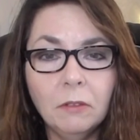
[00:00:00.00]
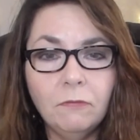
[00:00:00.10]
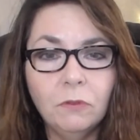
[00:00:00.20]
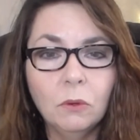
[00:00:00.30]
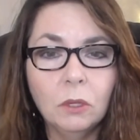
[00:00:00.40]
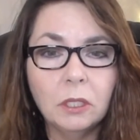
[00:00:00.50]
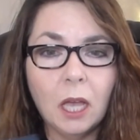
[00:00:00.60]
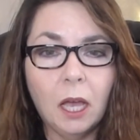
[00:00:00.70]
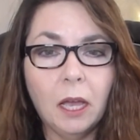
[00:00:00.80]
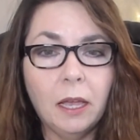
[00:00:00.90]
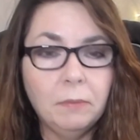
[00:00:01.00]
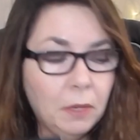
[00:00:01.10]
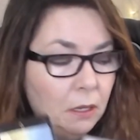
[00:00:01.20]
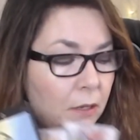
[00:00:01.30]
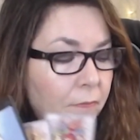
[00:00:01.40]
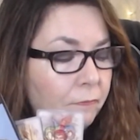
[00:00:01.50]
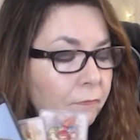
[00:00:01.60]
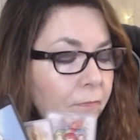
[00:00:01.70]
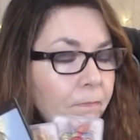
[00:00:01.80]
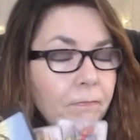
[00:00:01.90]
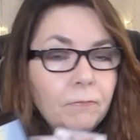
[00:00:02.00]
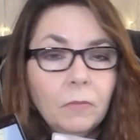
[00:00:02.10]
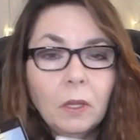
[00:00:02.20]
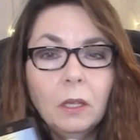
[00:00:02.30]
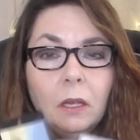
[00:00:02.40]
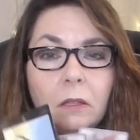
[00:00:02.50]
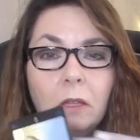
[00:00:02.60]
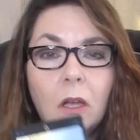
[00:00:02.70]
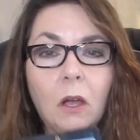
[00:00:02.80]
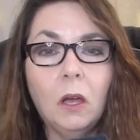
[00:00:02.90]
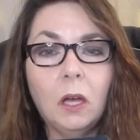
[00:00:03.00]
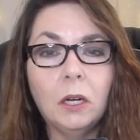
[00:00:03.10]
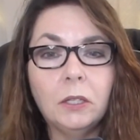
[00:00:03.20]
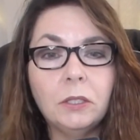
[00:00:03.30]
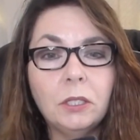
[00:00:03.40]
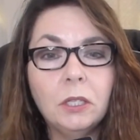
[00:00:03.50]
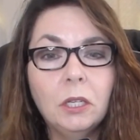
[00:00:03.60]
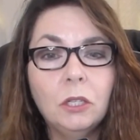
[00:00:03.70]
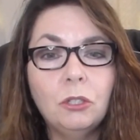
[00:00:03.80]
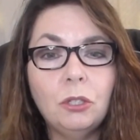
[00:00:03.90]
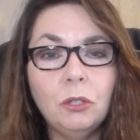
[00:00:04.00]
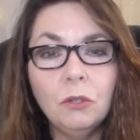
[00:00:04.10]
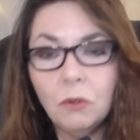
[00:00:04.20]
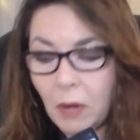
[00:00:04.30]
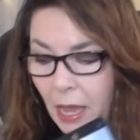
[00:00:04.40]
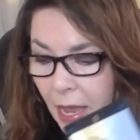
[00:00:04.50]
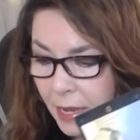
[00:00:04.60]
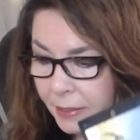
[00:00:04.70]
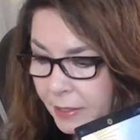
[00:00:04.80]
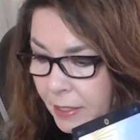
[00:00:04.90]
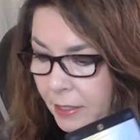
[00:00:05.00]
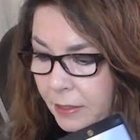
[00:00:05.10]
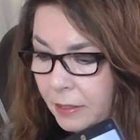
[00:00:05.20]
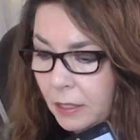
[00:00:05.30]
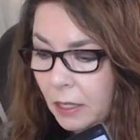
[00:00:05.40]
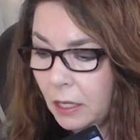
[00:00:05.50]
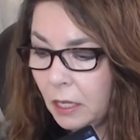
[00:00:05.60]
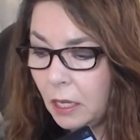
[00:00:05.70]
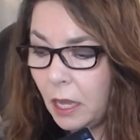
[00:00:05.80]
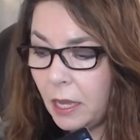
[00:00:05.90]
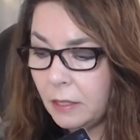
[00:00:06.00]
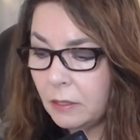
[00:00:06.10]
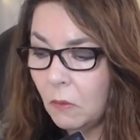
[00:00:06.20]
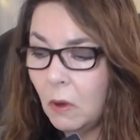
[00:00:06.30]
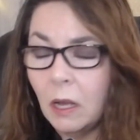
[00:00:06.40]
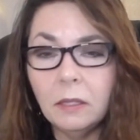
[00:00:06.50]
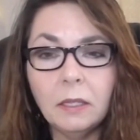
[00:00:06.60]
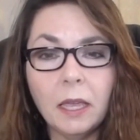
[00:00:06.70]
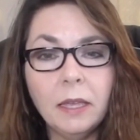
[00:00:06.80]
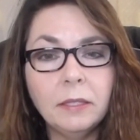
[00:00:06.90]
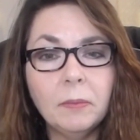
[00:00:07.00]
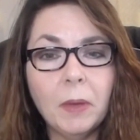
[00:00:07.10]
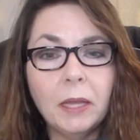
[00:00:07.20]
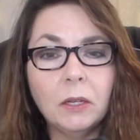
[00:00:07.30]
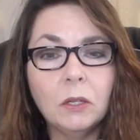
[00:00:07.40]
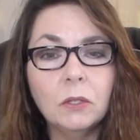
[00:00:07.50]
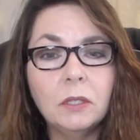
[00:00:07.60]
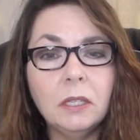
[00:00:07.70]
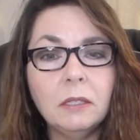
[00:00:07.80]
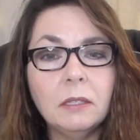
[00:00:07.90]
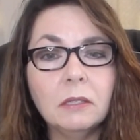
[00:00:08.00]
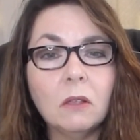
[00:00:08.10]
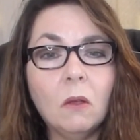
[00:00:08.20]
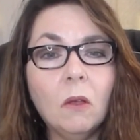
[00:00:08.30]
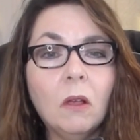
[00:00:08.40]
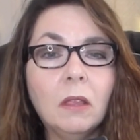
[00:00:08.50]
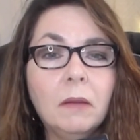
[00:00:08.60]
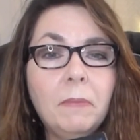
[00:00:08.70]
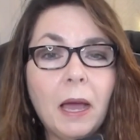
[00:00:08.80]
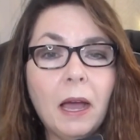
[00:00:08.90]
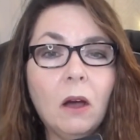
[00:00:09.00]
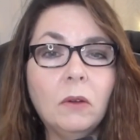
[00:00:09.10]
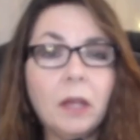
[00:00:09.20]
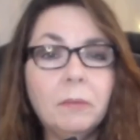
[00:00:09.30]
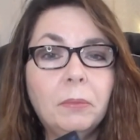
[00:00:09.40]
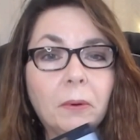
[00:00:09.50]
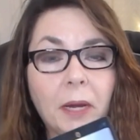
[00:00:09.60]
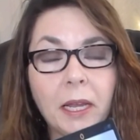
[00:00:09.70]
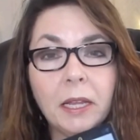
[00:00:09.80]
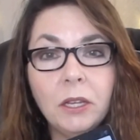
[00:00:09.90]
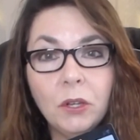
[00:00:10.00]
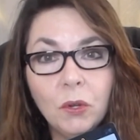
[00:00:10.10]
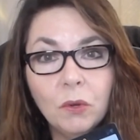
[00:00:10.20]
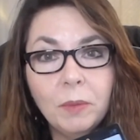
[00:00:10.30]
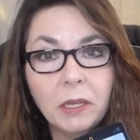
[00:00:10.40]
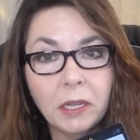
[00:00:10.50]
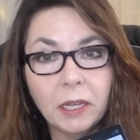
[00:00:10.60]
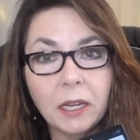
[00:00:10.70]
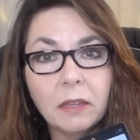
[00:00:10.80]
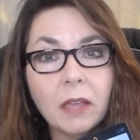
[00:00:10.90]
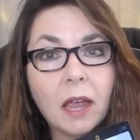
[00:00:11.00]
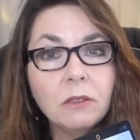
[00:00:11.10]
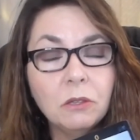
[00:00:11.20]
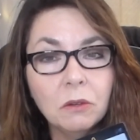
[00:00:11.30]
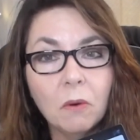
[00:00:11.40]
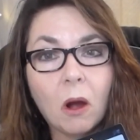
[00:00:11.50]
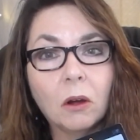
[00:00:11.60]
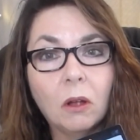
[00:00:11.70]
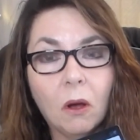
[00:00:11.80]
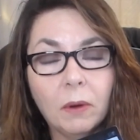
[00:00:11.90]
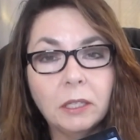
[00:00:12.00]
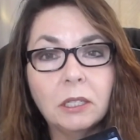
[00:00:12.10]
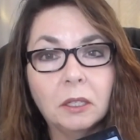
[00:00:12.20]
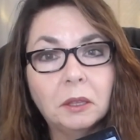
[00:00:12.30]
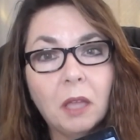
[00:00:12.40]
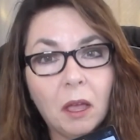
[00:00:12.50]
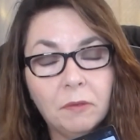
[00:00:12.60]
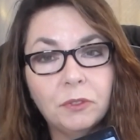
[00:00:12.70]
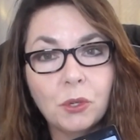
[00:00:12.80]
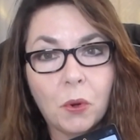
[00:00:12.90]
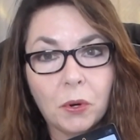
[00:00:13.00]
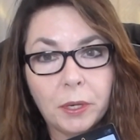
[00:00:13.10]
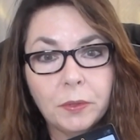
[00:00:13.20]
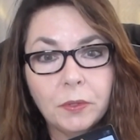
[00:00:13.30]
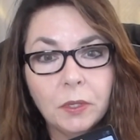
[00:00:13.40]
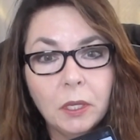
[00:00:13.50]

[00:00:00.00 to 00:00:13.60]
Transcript: Fool time. The heart, two aces, ace of wands, ace of pentacles. This is all about a brand new beginning that you are going to love, Taurus.